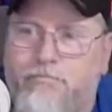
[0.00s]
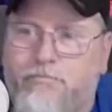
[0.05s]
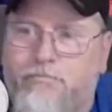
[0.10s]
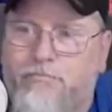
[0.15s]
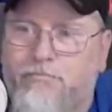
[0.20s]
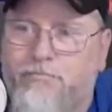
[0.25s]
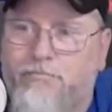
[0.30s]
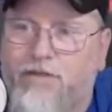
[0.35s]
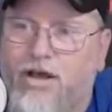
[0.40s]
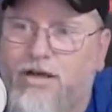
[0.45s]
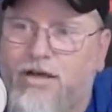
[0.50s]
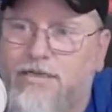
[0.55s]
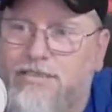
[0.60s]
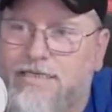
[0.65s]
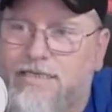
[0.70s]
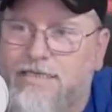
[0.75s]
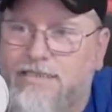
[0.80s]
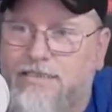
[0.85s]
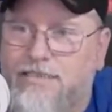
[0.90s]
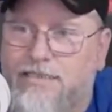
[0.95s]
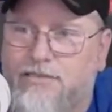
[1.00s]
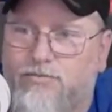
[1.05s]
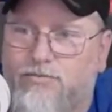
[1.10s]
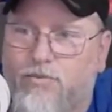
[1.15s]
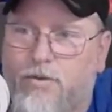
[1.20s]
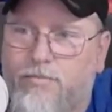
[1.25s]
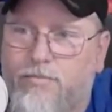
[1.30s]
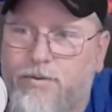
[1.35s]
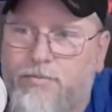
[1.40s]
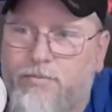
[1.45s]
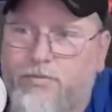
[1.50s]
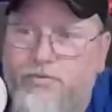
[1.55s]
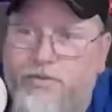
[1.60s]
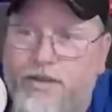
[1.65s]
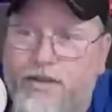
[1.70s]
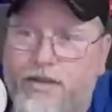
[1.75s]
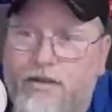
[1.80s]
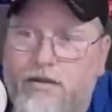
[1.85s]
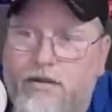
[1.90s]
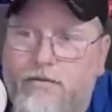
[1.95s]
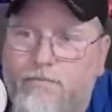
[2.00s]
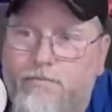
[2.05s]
Not as easy as what people think.